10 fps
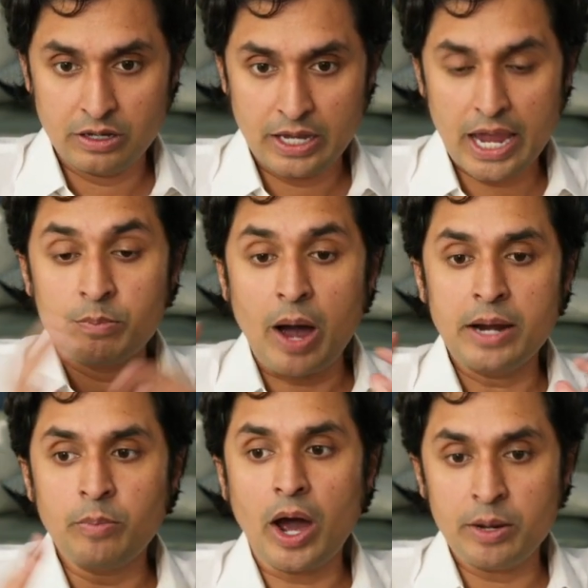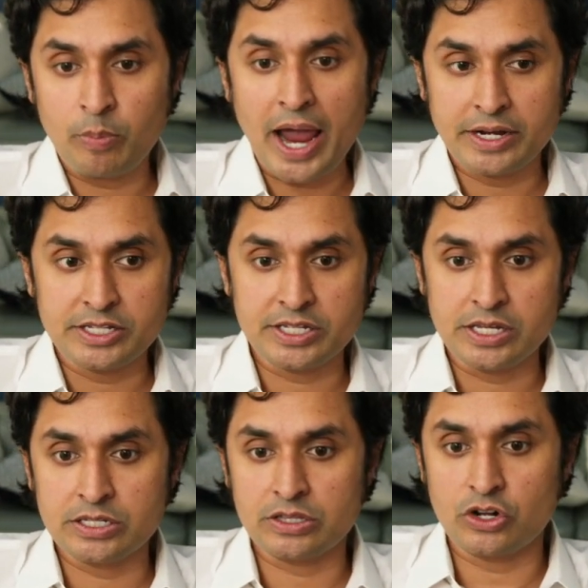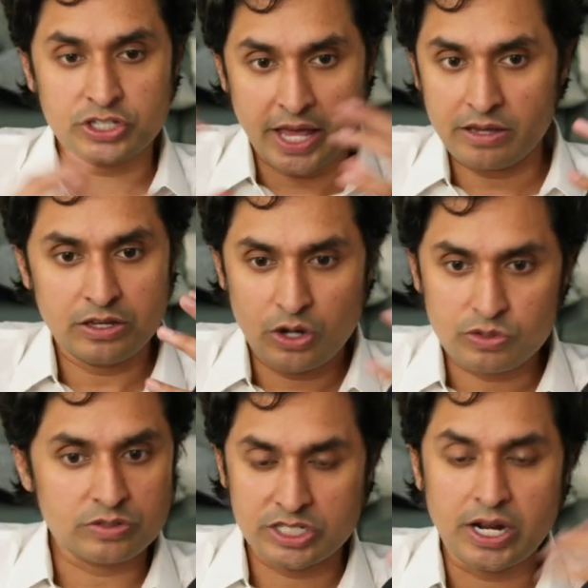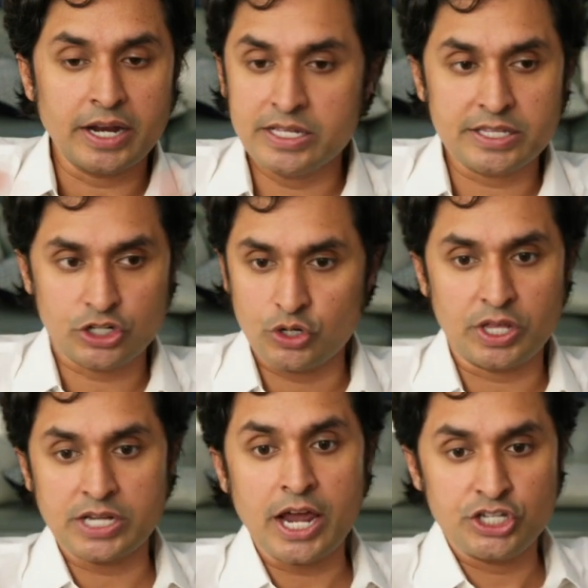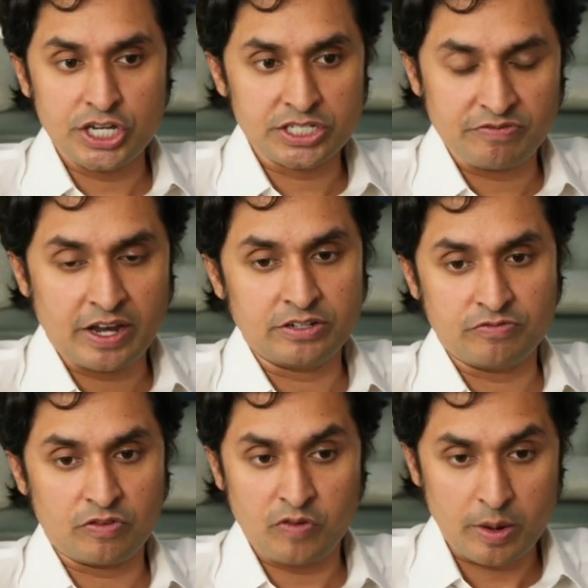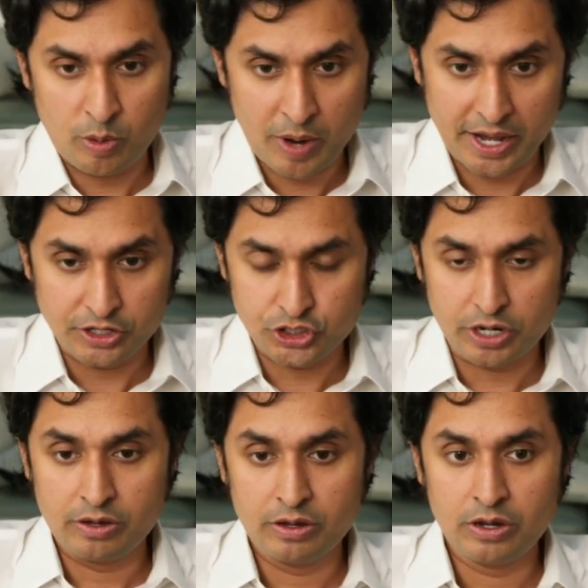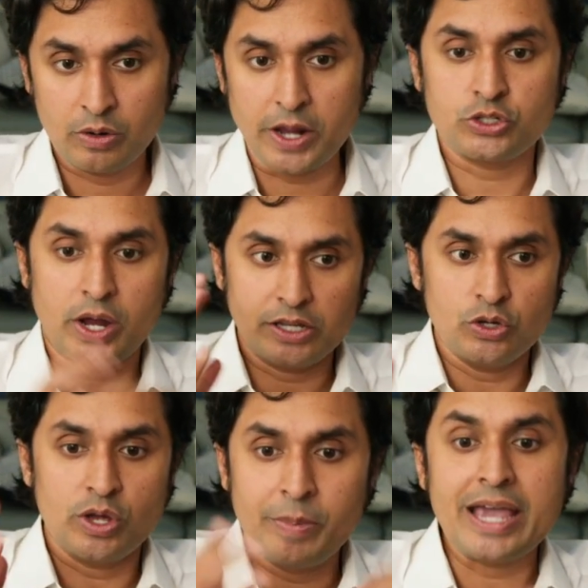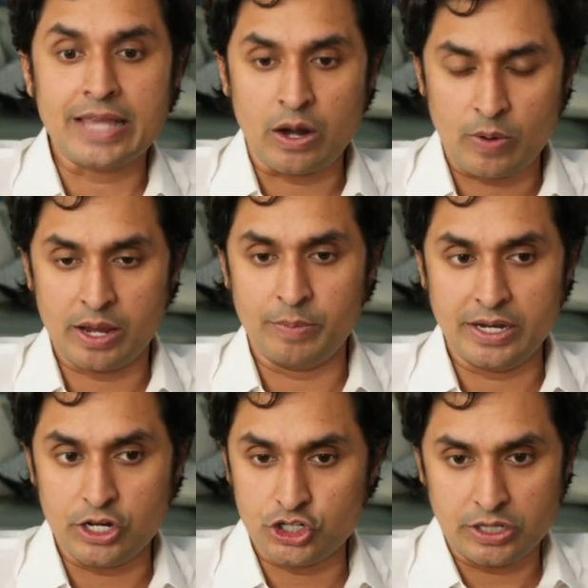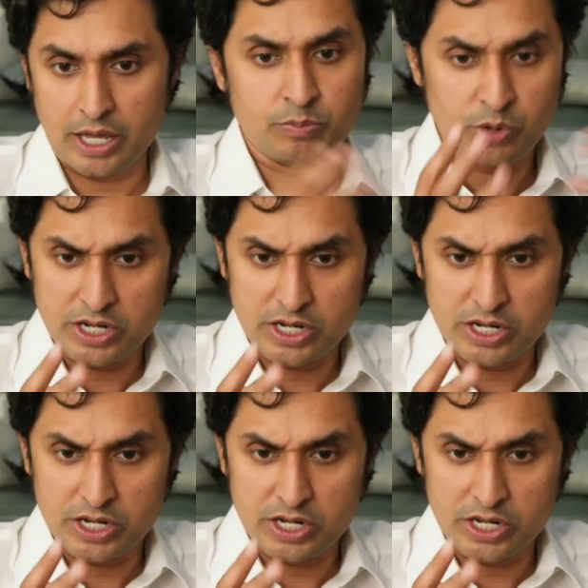In mind-body practices, there's studies that show that Tai Chi is effective for fibromyalgia, right? So you can make that recommendation pretty